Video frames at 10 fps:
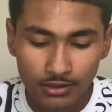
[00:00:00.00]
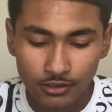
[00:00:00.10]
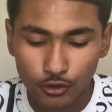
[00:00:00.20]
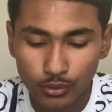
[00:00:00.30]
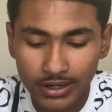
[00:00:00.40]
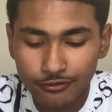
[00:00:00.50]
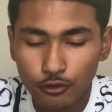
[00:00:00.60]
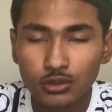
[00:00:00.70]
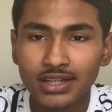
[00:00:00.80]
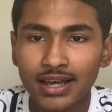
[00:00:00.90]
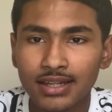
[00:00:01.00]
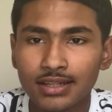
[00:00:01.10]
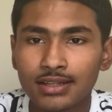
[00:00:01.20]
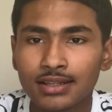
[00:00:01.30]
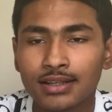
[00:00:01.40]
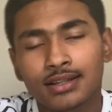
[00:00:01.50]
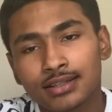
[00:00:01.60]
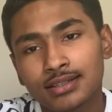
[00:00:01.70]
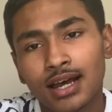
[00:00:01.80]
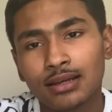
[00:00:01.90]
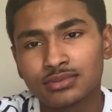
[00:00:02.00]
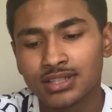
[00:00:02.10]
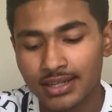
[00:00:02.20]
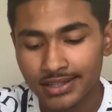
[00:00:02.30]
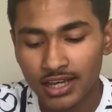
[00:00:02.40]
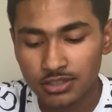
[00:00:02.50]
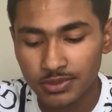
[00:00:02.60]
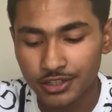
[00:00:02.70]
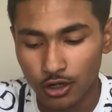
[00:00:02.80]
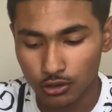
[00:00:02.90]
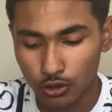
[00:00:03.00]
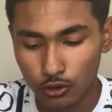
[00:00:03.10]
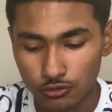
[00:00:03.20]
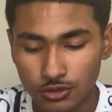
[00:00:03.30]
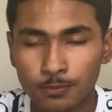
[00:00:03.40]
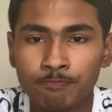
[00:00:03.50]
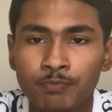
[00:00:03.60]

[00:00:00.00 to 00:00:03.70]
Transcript: the Grateful Dead times Nike SB Dunk Lows.